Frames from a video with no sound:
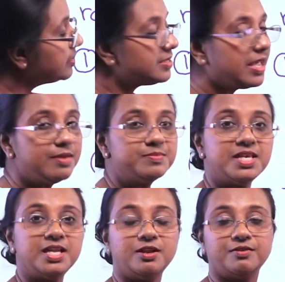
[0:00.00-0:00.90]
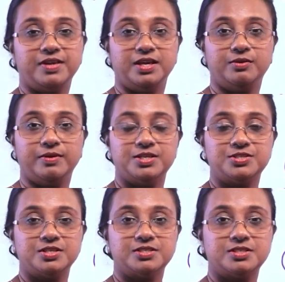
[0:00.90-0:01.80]
the same set of
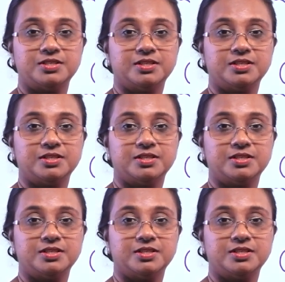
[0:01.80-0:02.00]
equations.